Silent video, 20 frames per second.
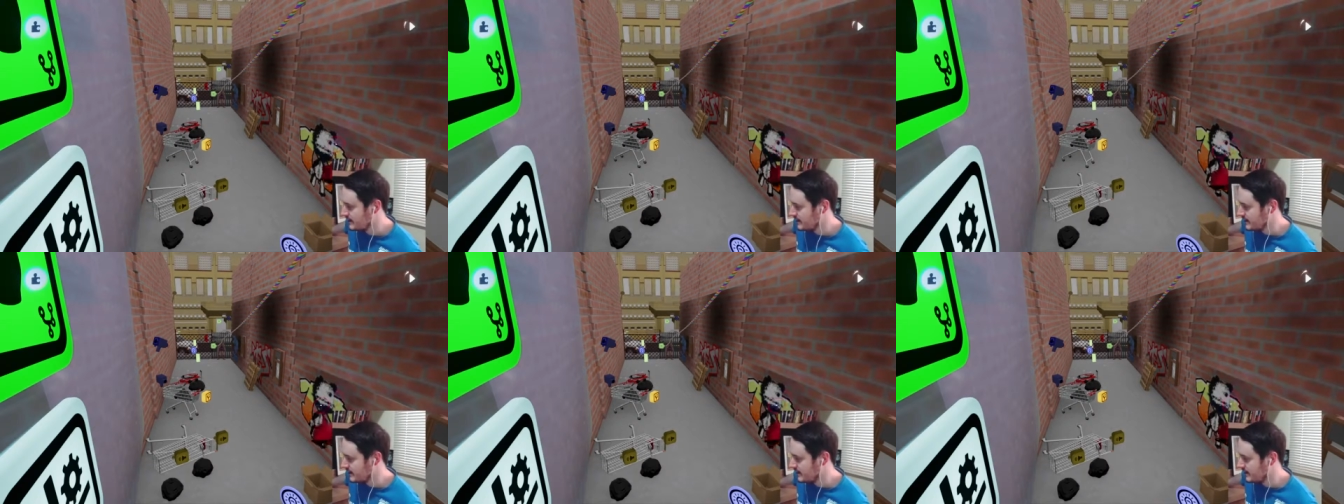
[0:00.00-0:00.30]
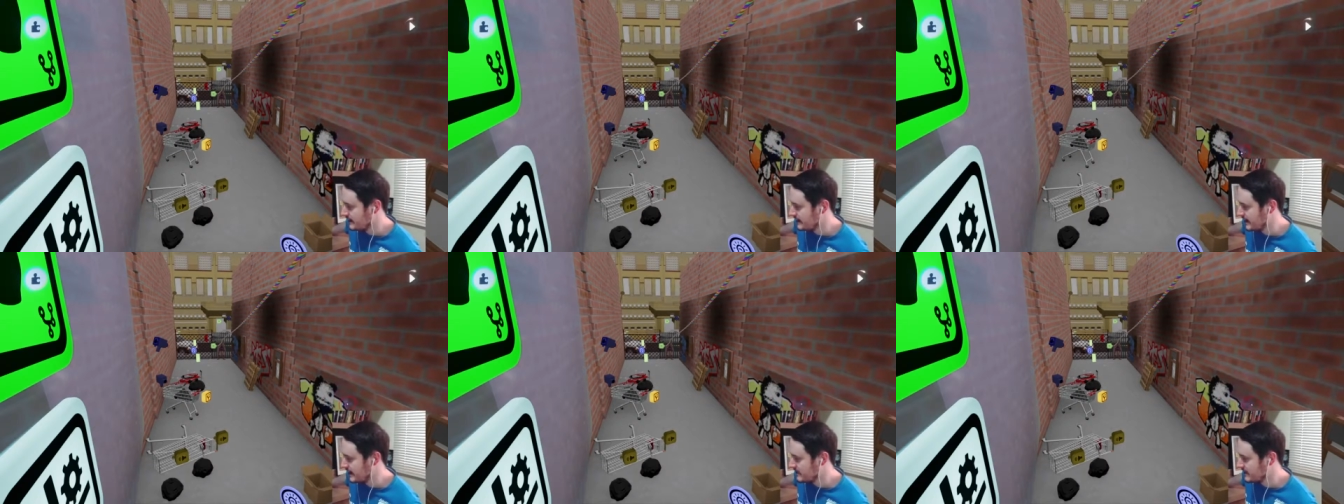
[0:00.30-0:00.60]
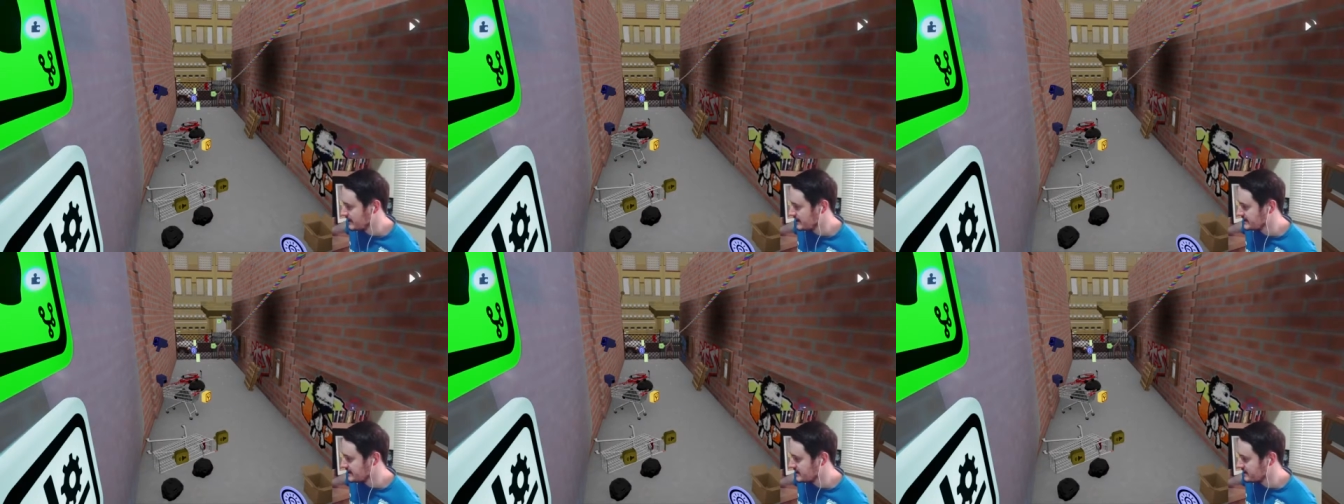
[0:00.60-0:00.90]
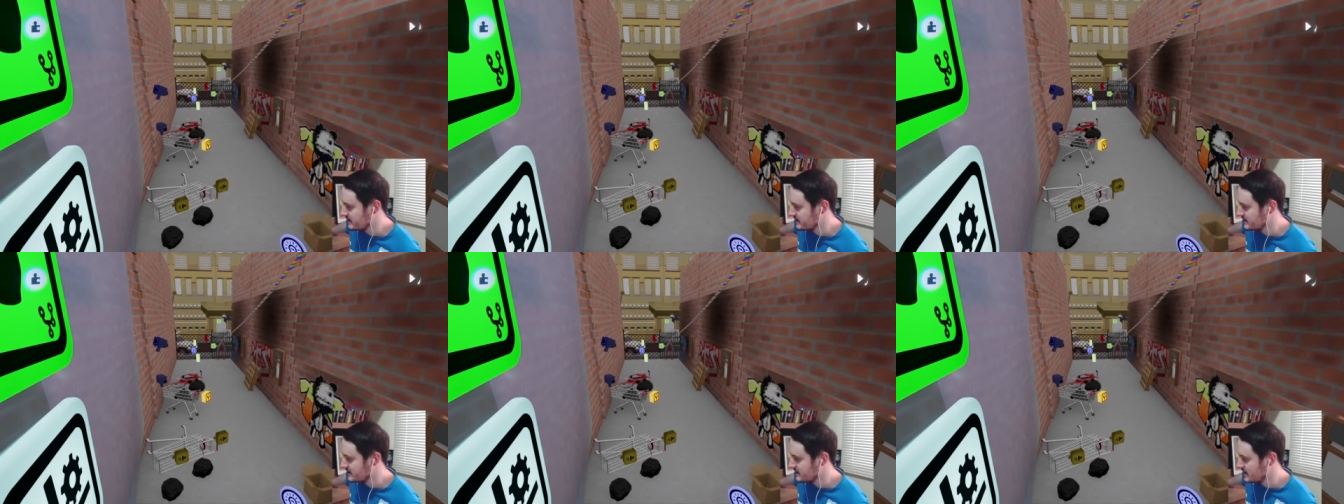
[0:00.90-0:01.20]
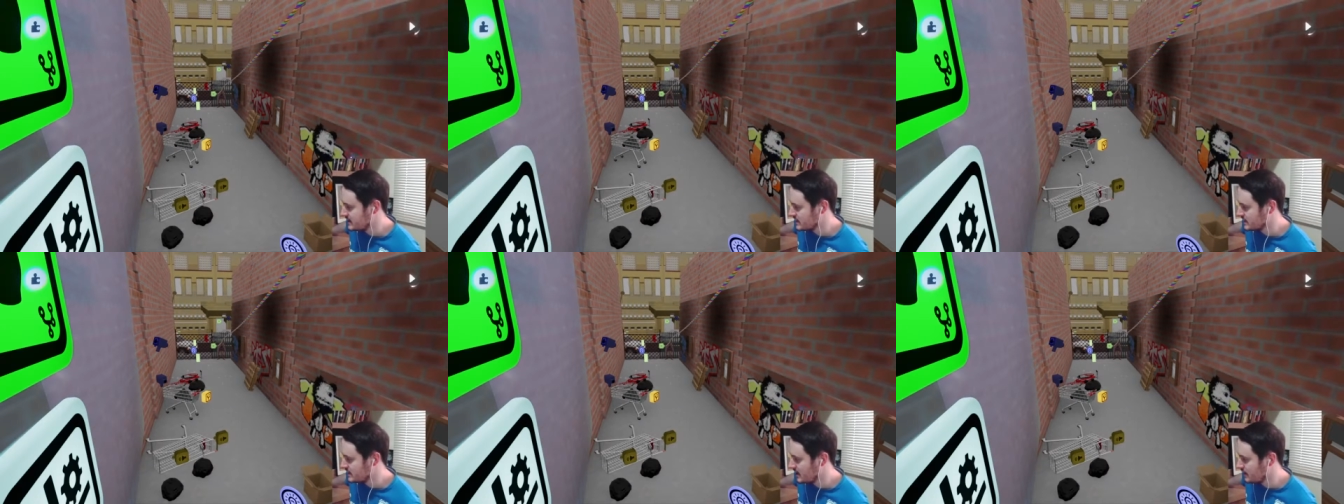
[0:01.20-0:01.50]
timelines have a
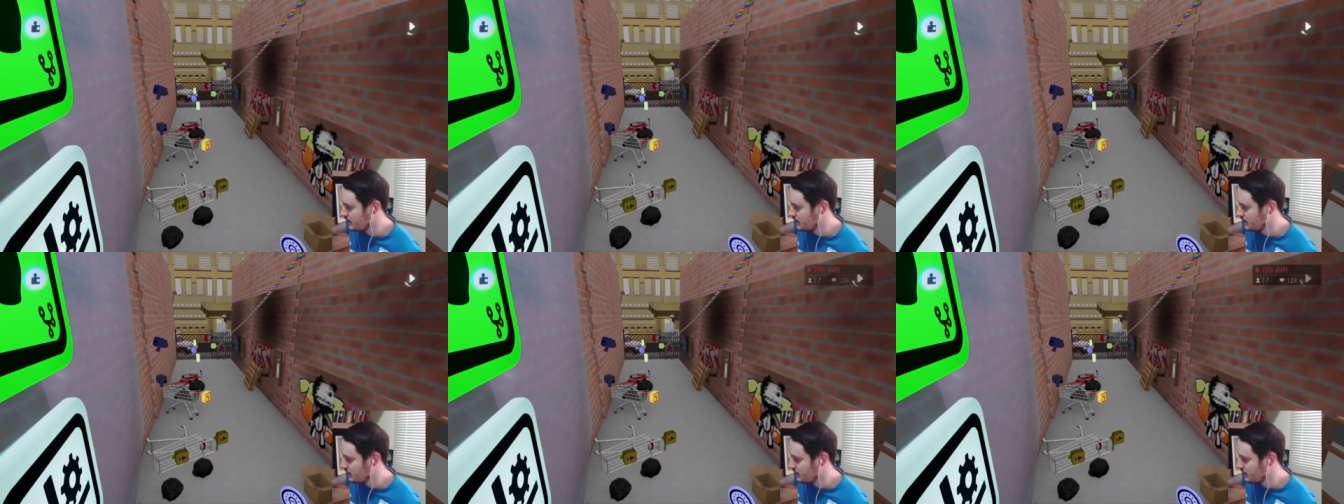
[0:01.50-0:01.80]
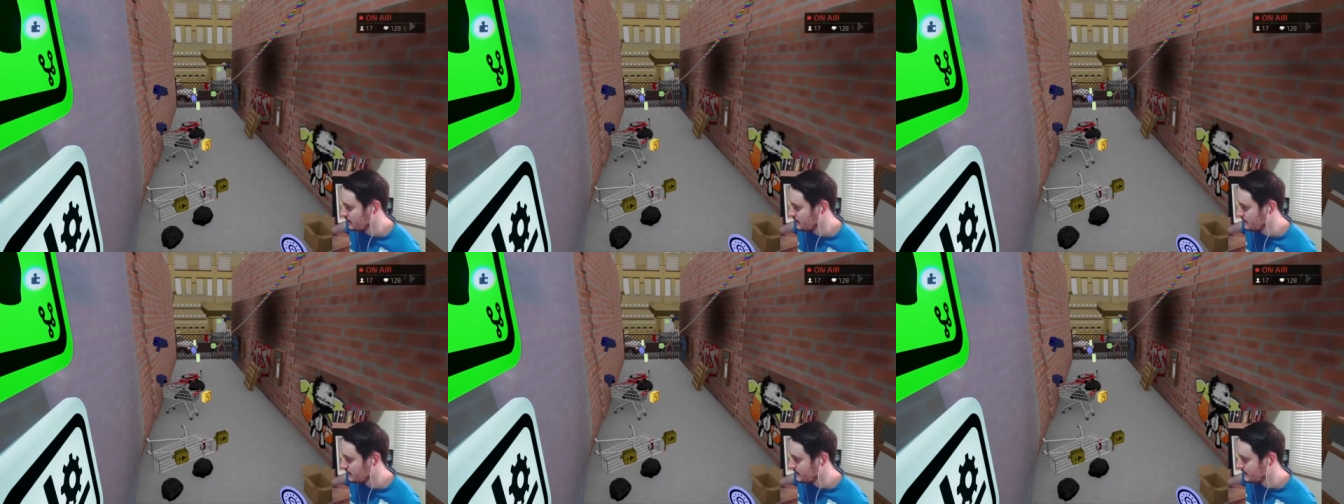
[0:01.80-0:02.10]
position output.